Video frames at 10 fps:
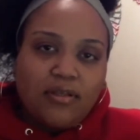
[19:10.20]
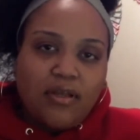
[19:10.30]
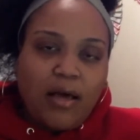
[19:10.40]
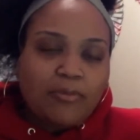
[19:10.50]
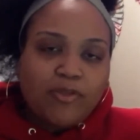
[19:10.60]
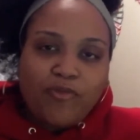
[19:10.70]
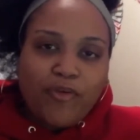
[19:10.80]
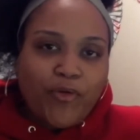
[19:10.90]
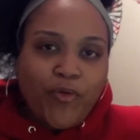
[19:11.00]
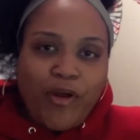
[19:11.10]
I'm so
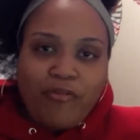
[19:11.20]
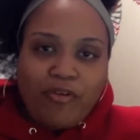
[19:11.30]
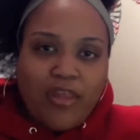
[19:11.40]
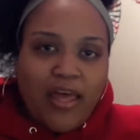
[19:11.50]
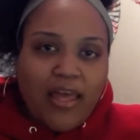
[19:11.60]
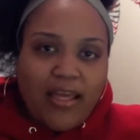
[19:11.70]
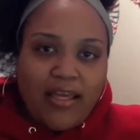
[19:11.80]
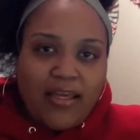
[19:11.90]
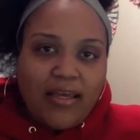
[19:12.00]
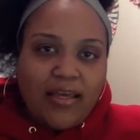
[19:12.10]
very grateful that
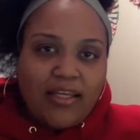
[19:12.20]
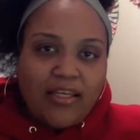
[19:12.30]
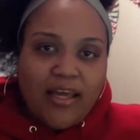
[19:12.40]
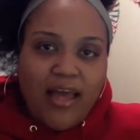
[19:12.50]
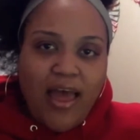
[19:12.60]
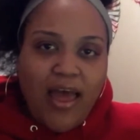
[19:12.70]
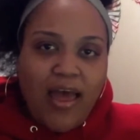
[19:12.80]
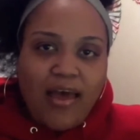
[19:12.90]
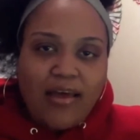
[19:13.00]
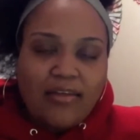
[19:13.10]
He
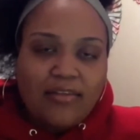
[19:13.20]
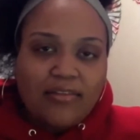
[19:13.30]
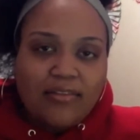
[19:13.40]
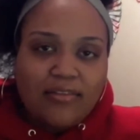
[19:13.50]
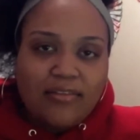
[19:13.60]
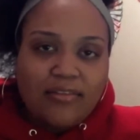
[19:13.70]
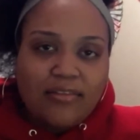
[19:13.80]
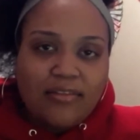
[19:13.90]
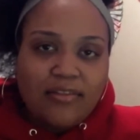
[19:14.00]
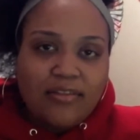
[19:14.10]
had
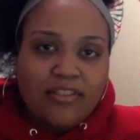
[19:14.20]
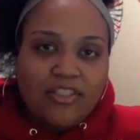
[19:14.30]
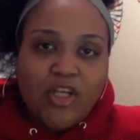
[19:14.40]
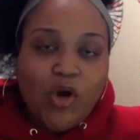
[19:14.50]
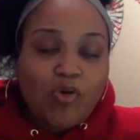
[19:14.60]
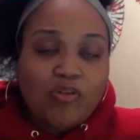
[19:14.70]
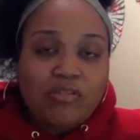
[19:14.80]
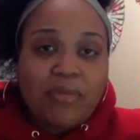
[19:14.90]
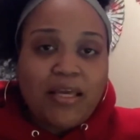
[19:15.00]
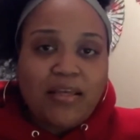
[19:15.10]
chose
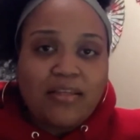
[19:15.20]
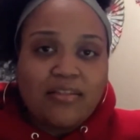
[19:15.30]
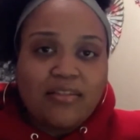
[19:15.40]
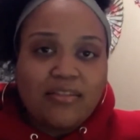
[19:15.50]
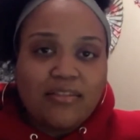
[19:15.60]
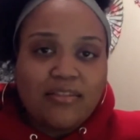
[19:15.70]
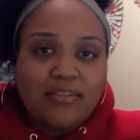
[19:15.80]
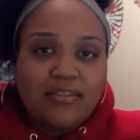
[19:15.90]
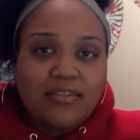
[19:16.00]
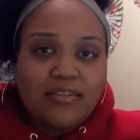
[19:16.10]
me
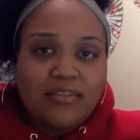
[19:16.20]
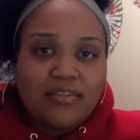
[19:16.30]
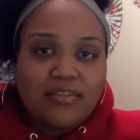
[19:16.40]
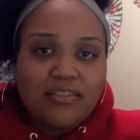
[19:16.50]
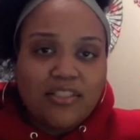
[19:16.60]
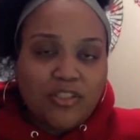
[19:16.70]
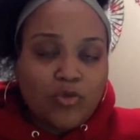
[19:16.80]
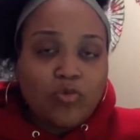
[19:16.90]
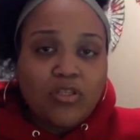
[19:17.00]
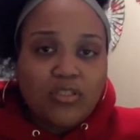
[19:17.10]
to
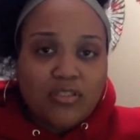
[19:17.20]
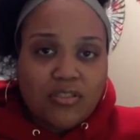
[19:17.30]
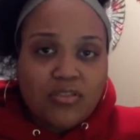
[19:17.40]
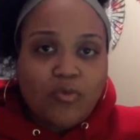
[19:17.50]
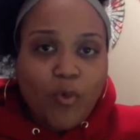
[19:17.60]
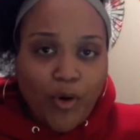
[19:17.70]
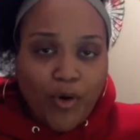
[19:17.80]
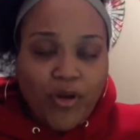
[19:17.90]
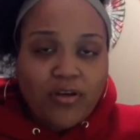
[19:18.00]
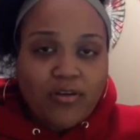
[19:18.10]
do this work.